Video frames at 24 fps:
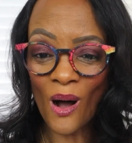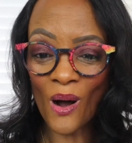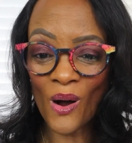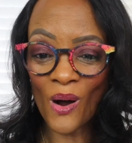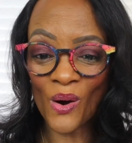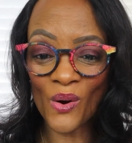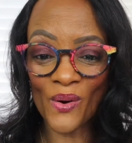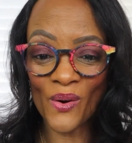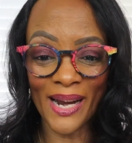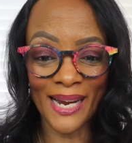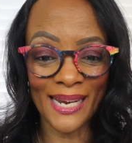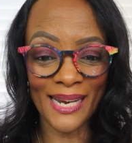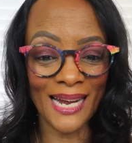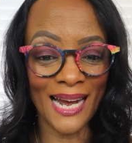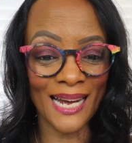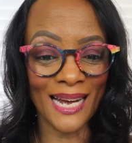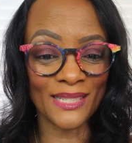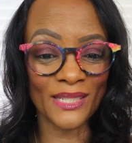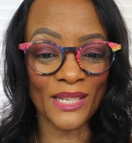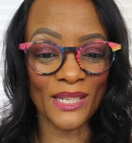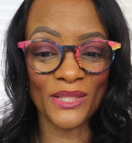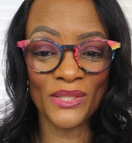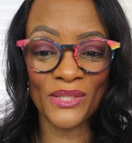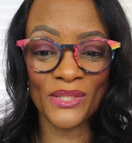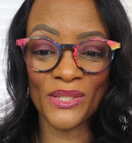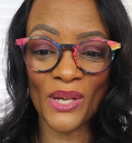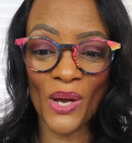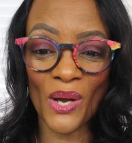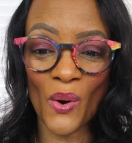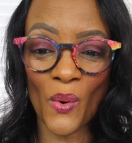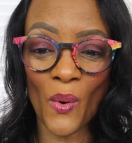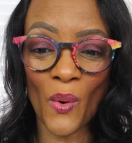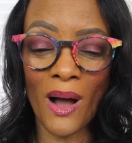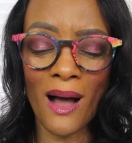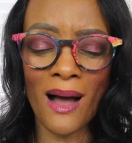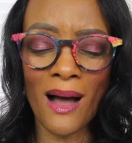All right, guys.
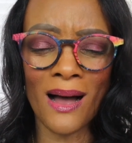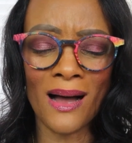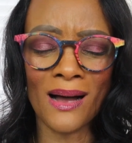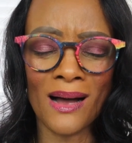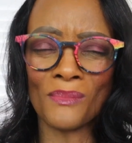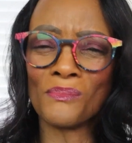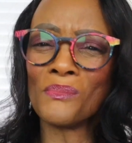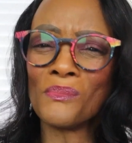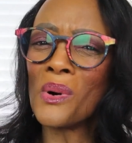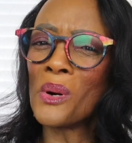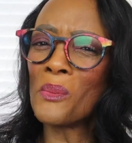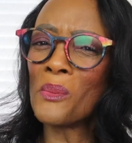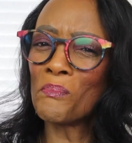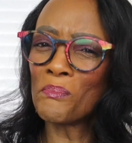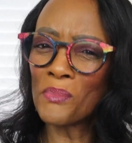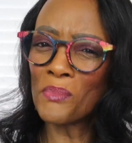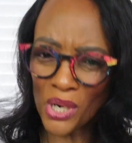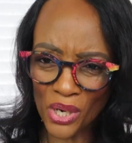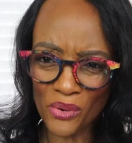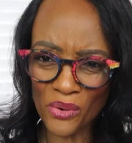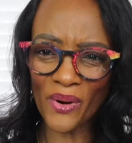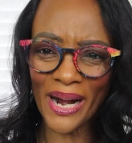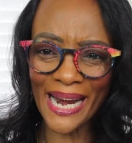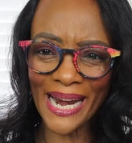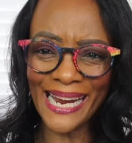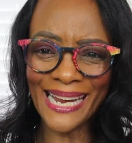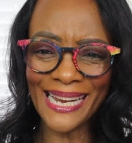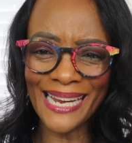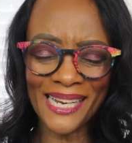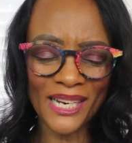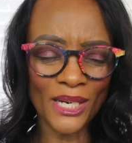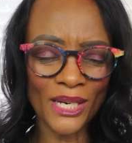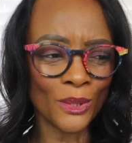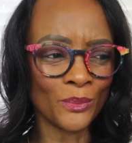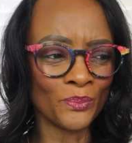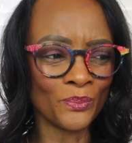So,
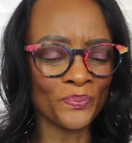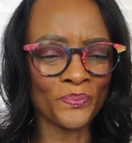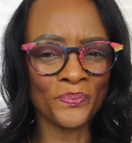Parade.